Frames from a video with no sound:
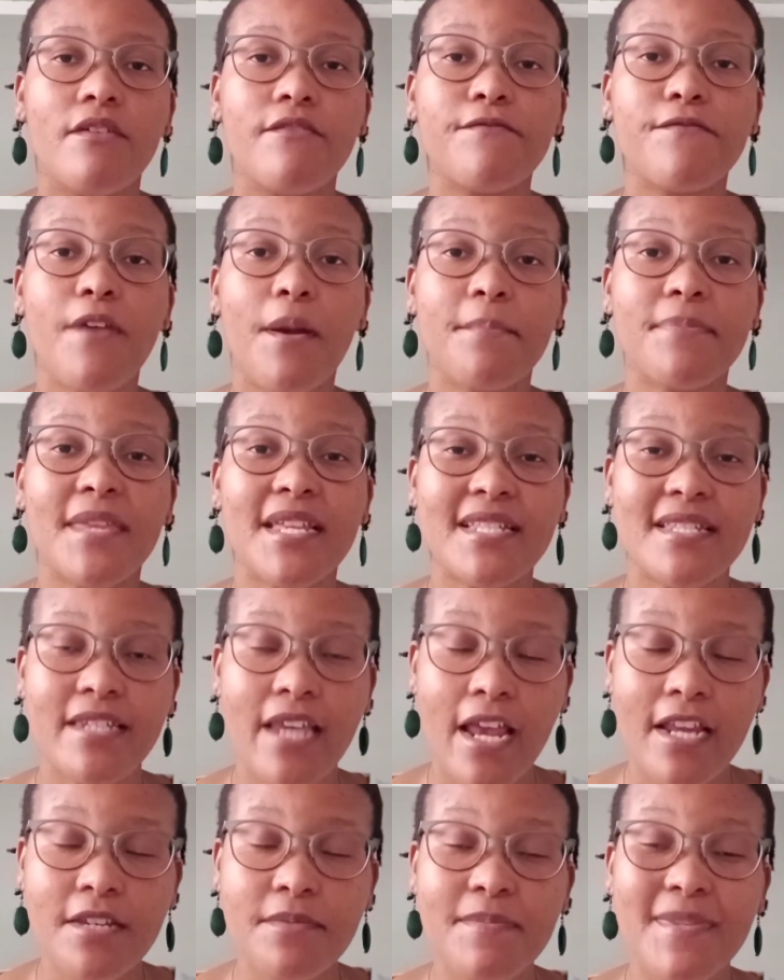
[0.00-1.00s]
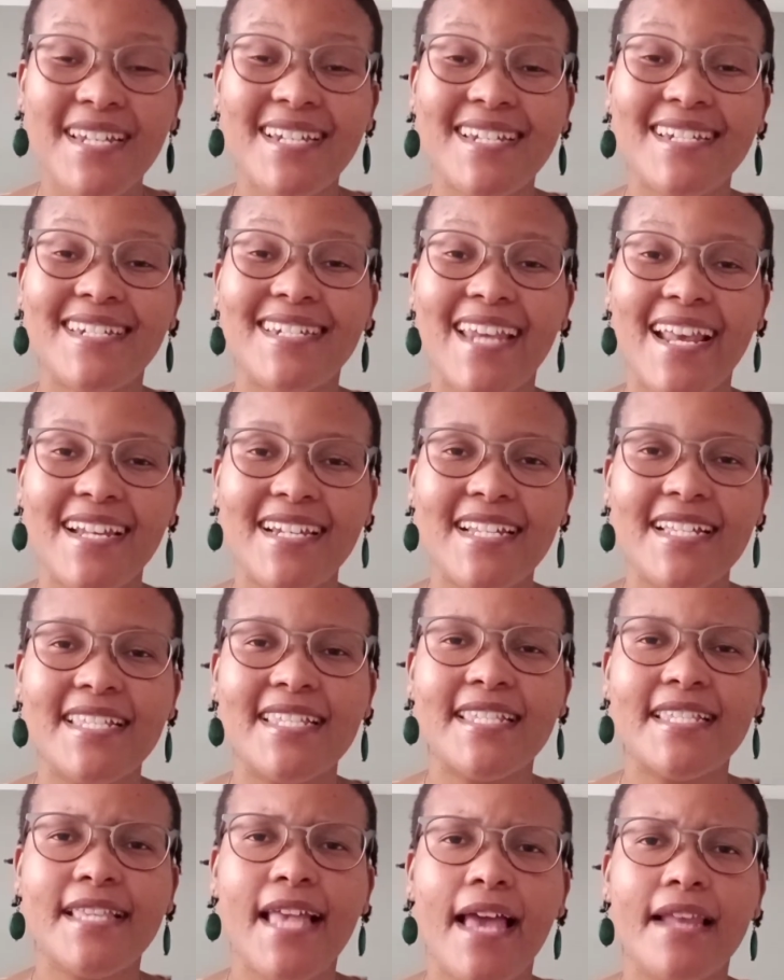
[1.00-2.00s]
from the judgment debtor's
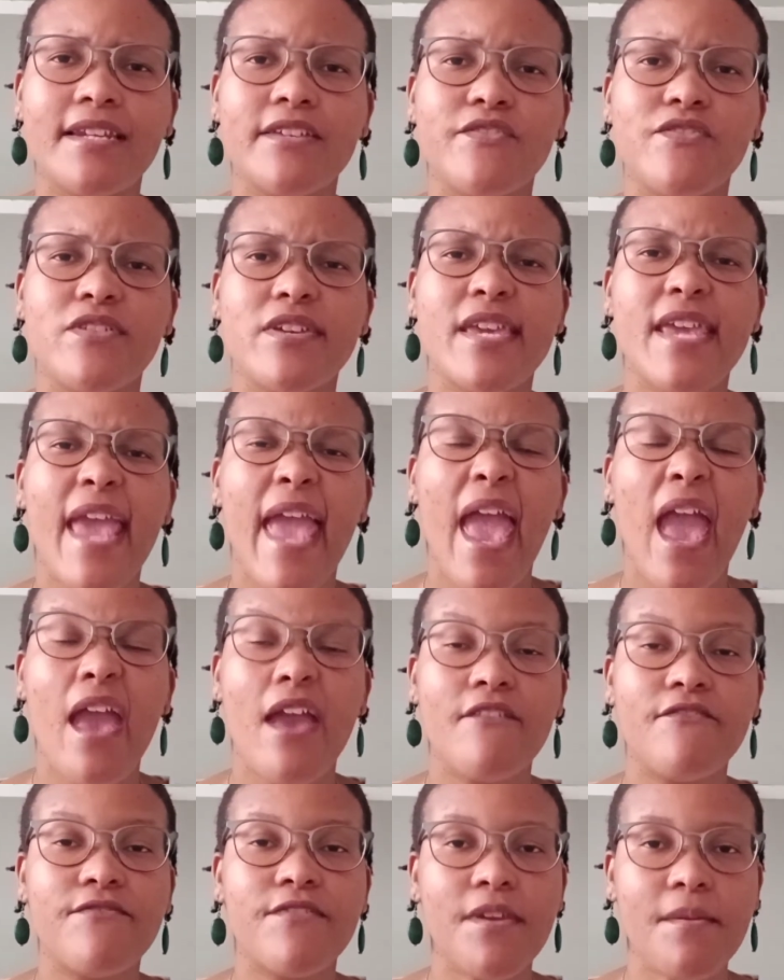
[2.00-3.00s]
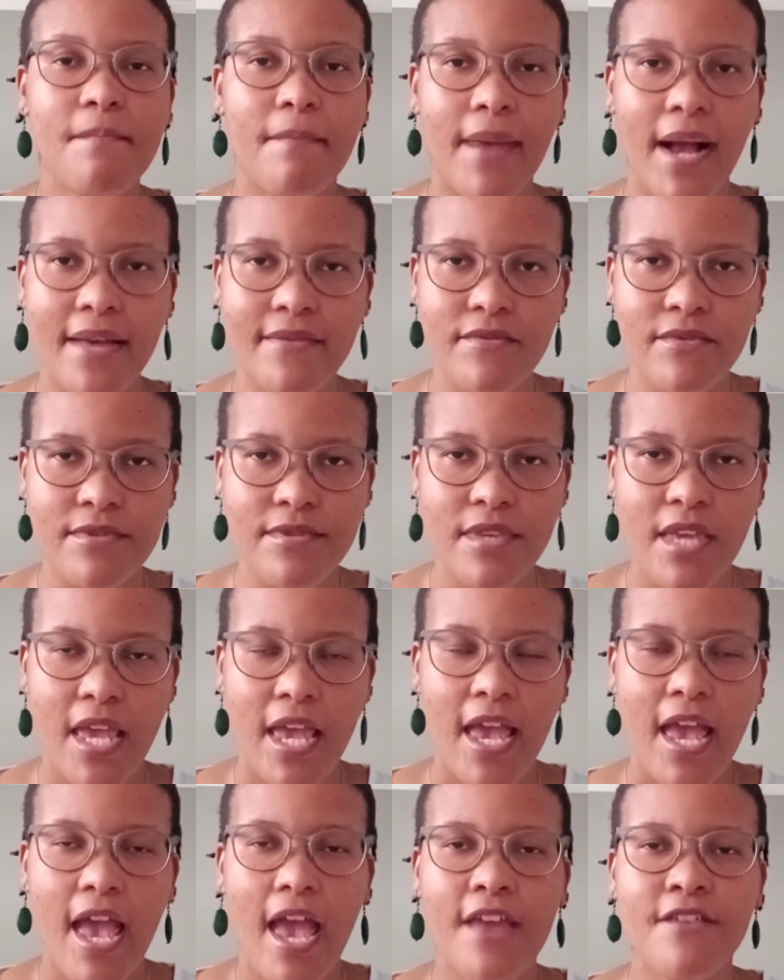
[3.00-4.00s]
salary every month
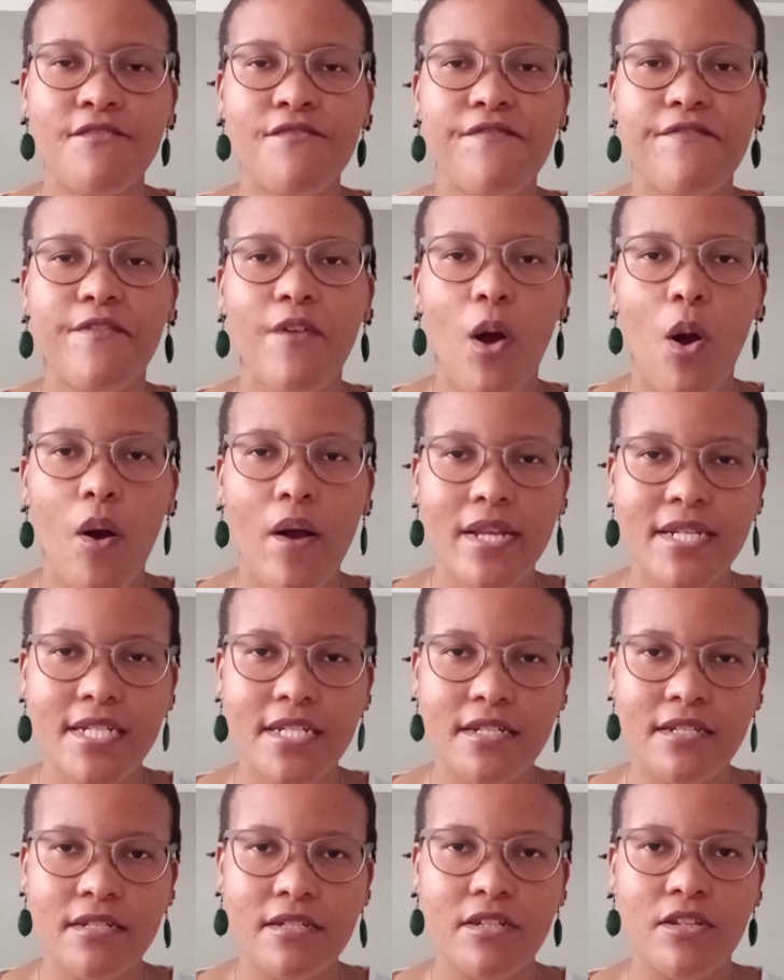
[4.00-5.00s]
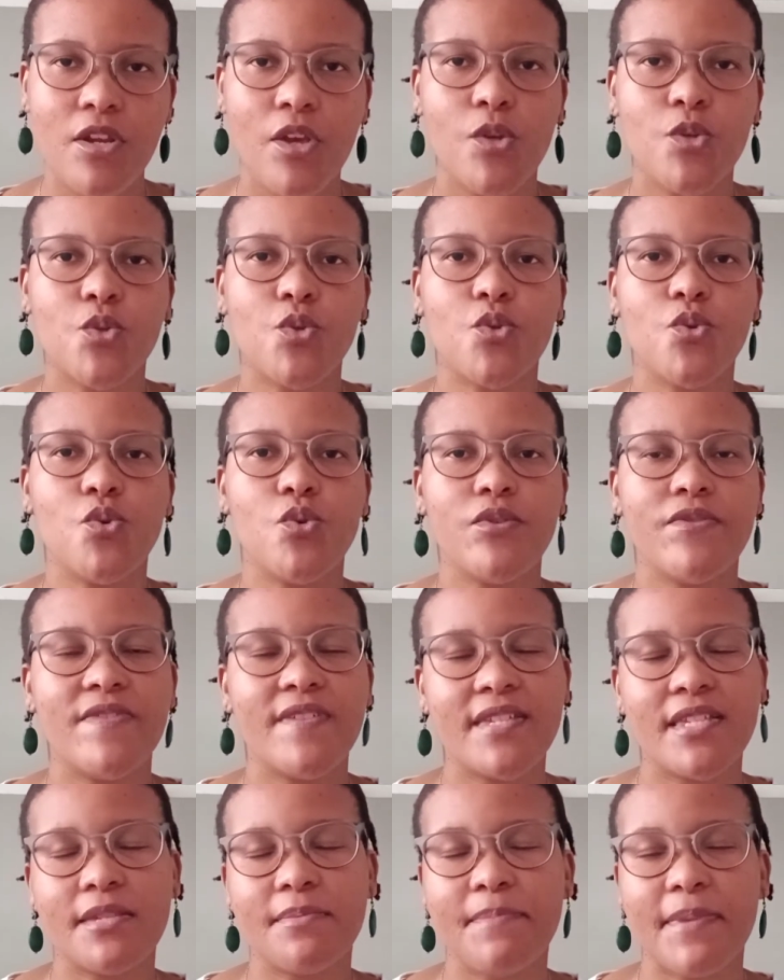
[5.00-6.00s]
and forward it to
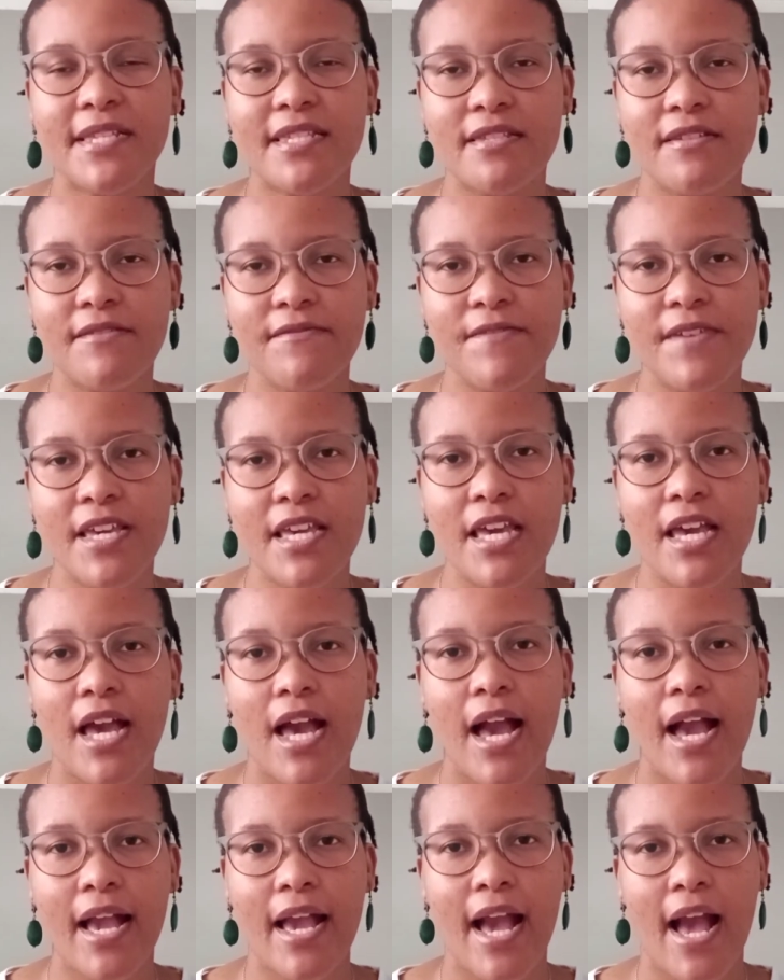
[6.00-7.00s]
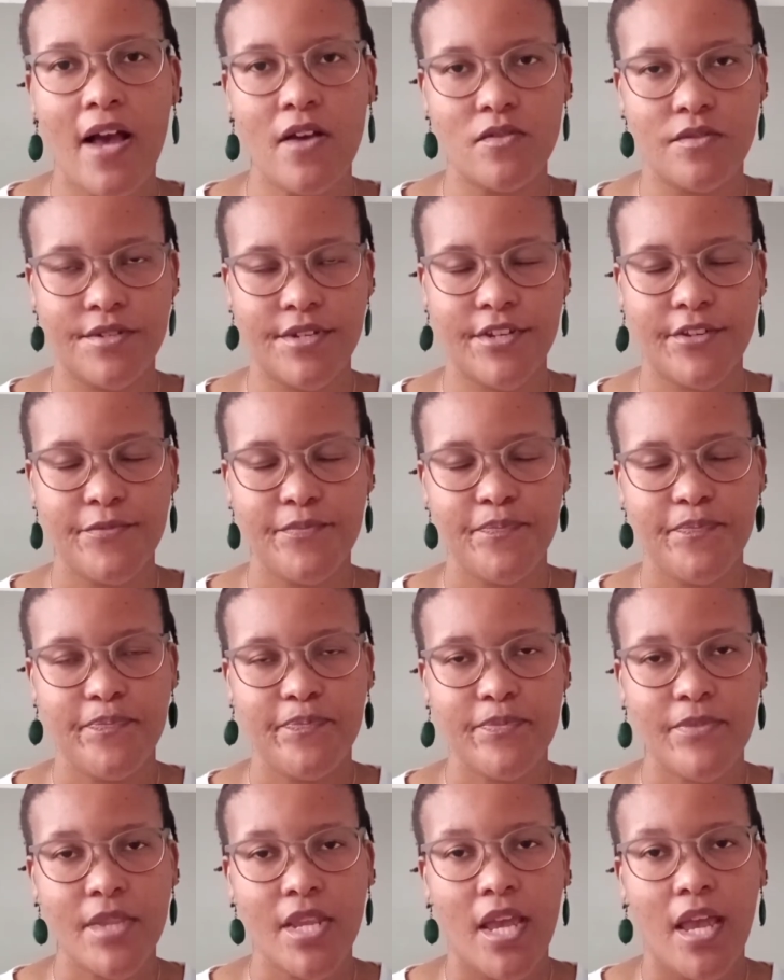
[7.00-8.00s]
the specific account.
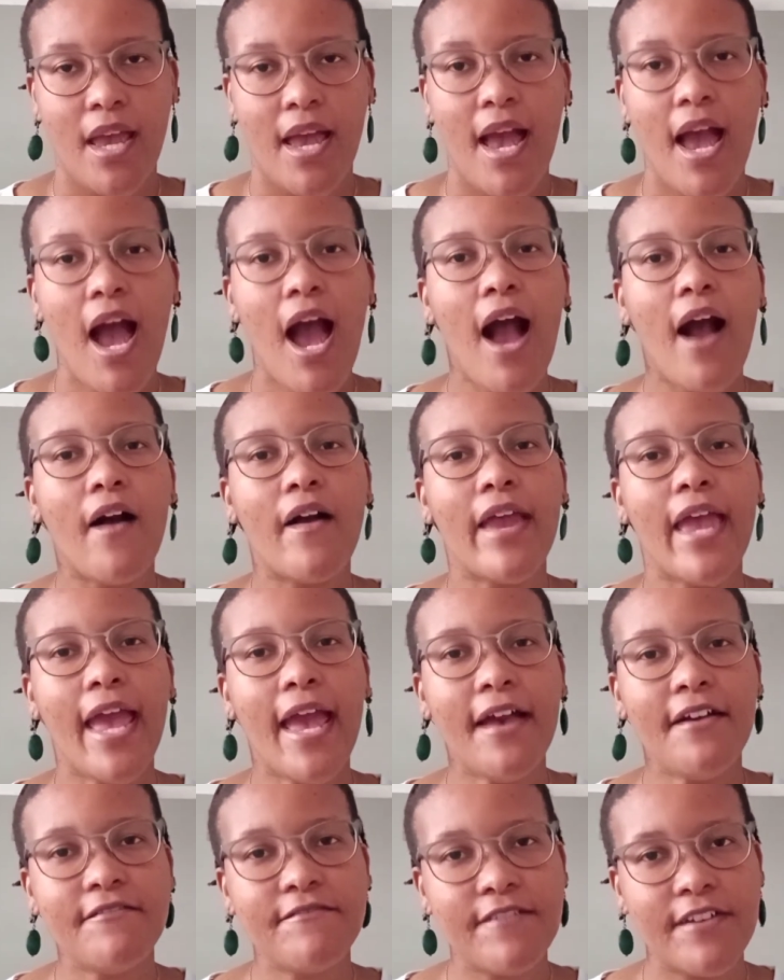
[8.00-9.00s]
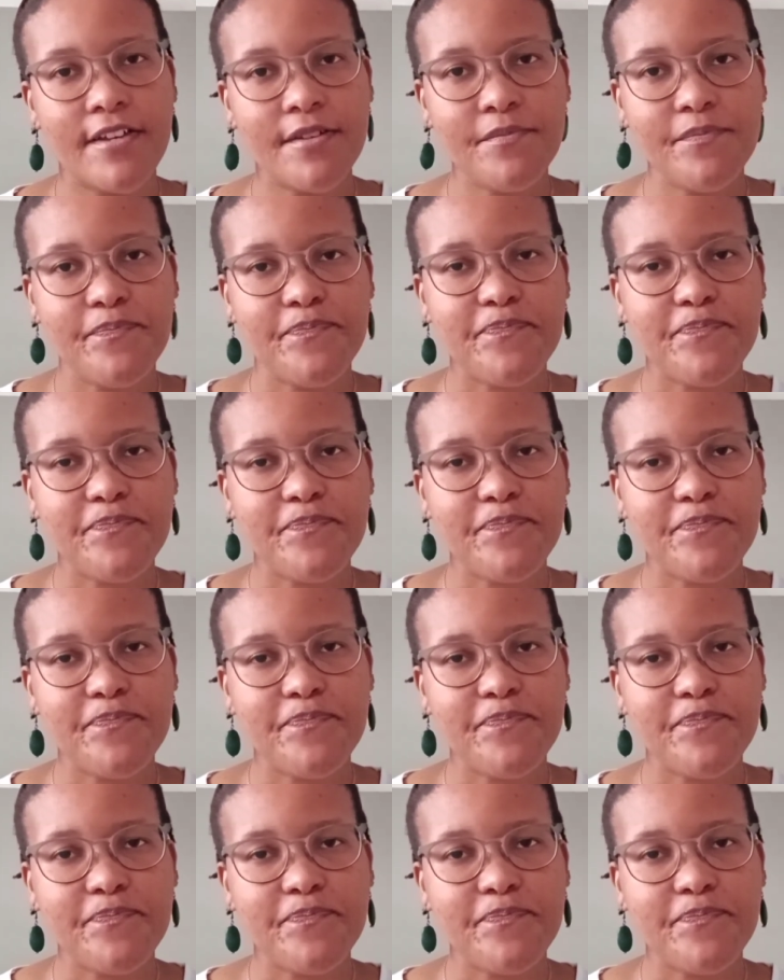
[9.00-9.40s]
However,